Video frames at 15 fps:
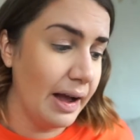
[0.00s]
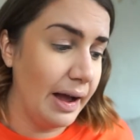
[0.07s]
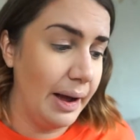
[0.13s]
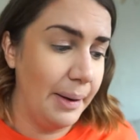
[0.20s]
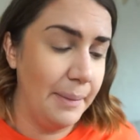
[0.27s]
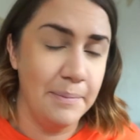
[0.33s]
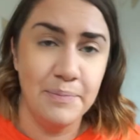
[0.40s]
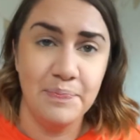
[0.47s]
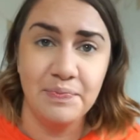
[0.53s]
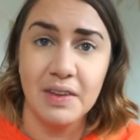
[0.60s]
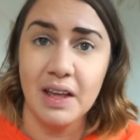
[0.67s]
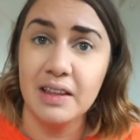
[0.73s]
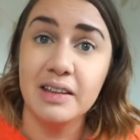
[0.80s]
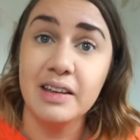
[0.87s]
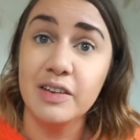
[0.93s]

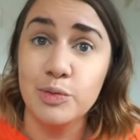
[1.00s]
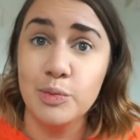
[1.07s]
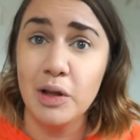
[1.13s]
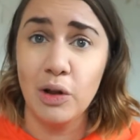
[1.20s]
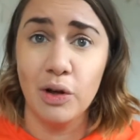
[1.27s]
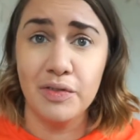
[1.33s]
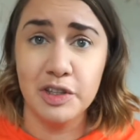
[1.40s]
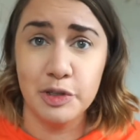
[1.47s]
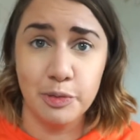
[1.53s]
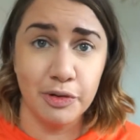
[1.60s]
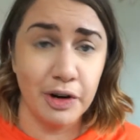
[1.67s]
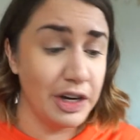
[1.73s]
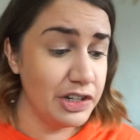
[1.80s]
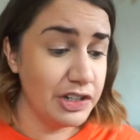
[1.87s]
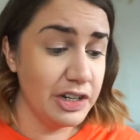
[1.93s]
It gives me a lot of
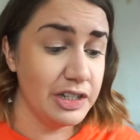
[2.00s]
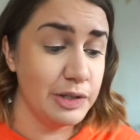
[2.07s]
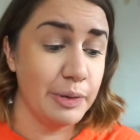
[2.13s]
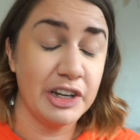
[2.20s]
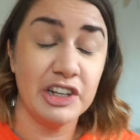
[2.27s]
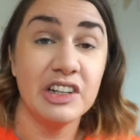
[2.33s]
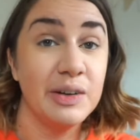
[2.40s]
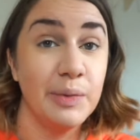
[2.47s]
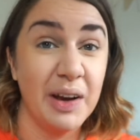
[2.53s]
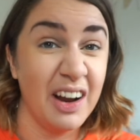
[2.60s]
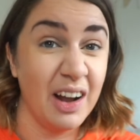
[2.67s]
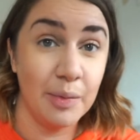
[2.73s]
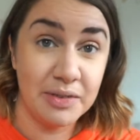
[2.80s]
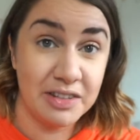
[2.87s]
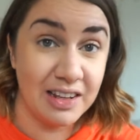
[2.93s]
inspiration, especially when it
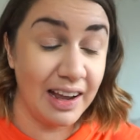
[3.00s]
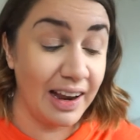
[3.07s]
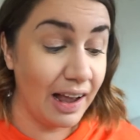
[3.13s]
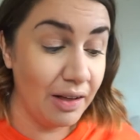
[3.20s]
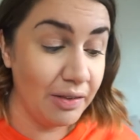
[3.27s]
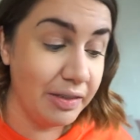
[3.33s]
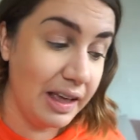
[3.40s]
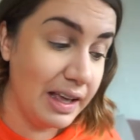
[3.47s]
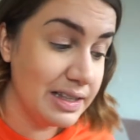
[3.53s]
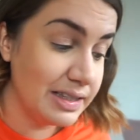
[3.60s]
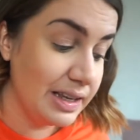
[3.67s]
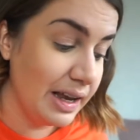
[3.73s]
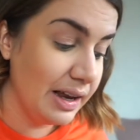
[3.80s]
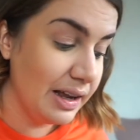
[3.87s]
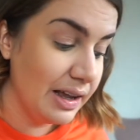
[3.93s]
comes to like healthy
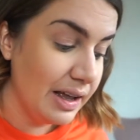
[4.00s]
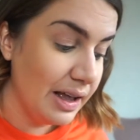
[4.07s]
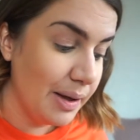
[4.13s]
eating